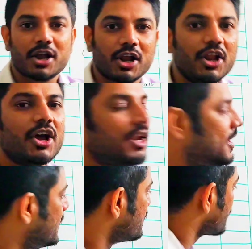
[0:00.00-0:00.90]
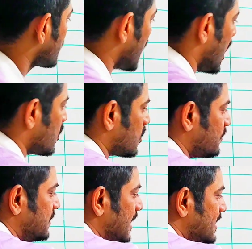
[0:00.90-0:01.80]
Clearly, out
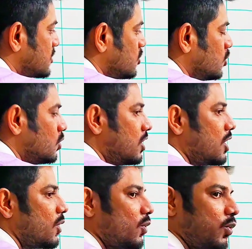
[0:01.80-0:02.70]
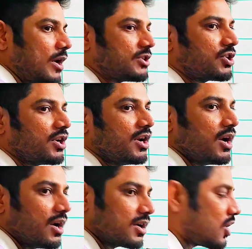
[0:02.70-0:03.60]
of these 2, which
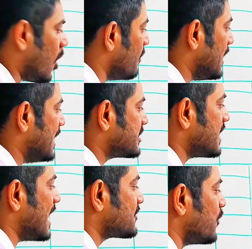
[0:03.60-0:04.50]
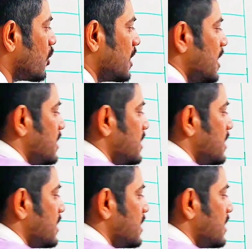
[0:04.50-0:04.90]
combination has 4 in